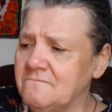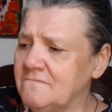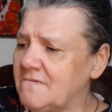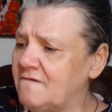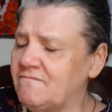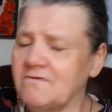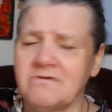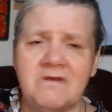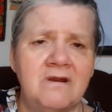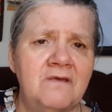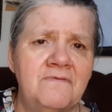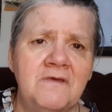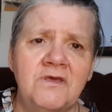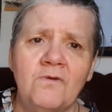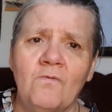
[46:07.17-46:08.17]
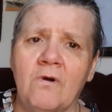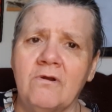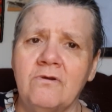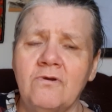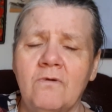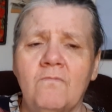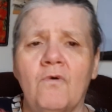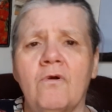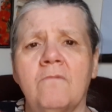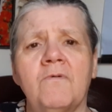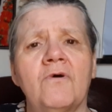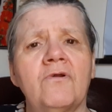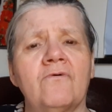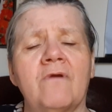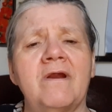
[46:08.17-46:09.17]
If there's anything you want to know more
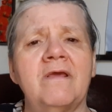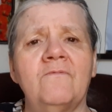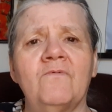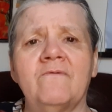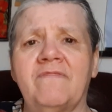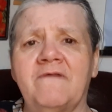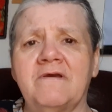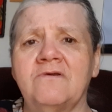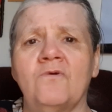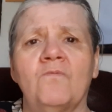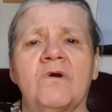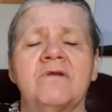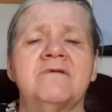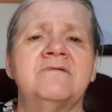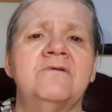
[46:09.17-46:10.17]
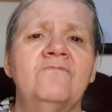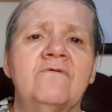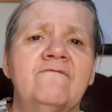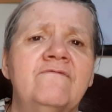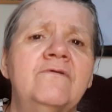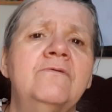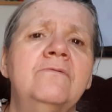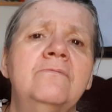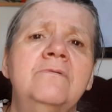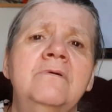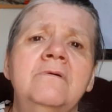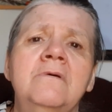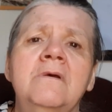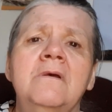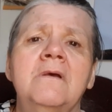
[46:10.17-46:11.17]
about or anything you want to see reviewed,
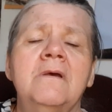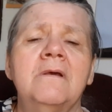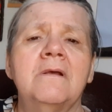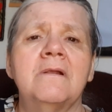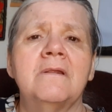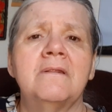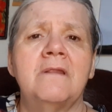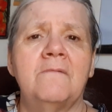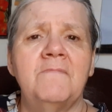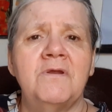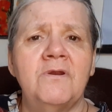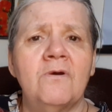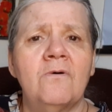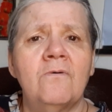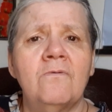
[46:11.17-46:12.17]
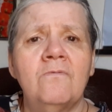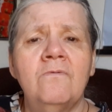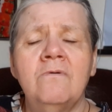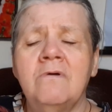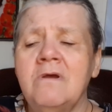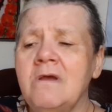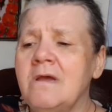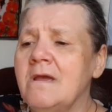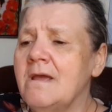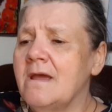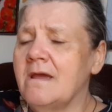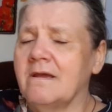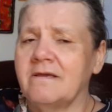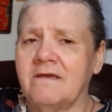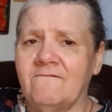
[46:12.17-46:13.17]
let me know.
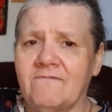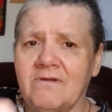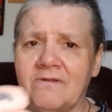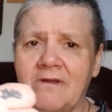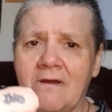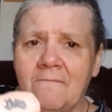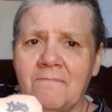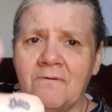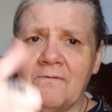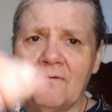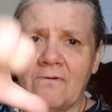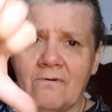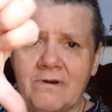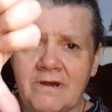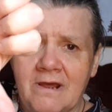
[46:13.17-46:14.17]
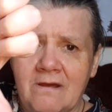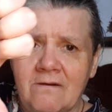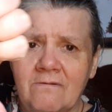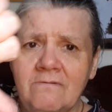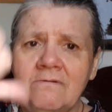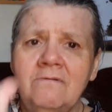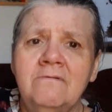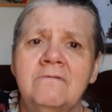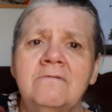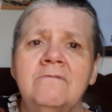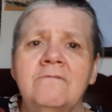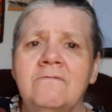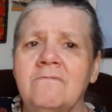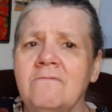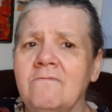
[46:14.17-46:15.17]
Give it an up or a down.
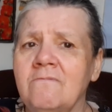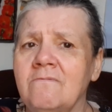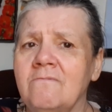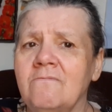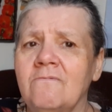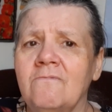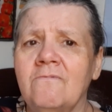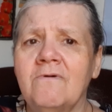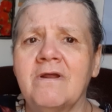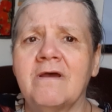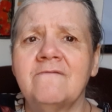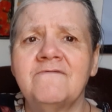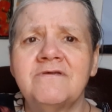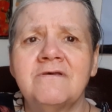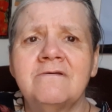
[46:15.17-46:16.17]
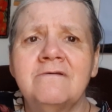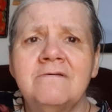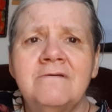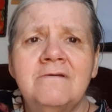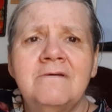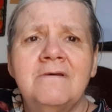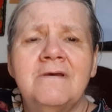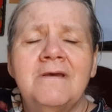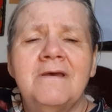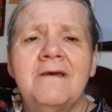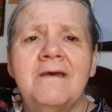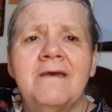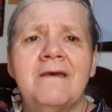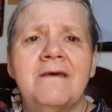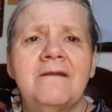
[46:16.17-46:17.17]
Whatevs.
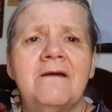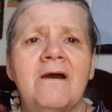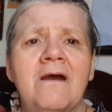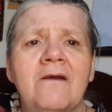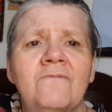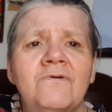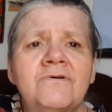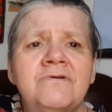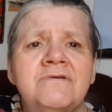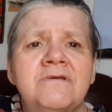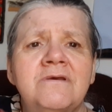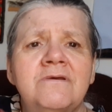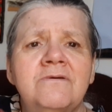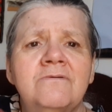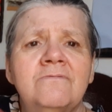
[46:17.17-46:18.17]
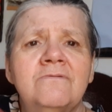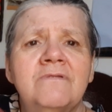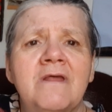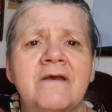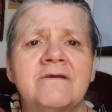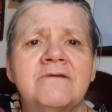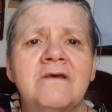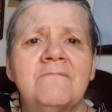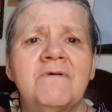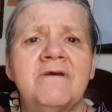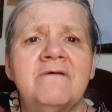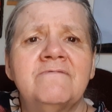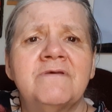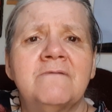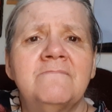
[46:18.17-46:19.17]
And I will see you next time I
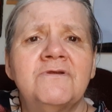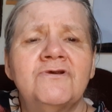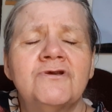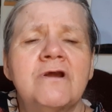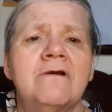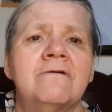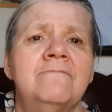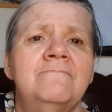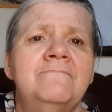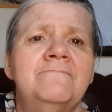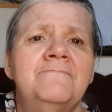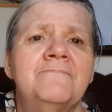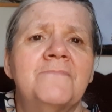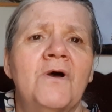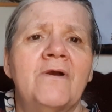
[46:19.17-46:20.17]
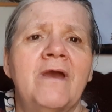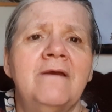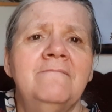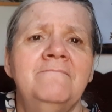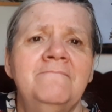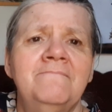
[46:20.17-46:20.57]
have something to share. Okay?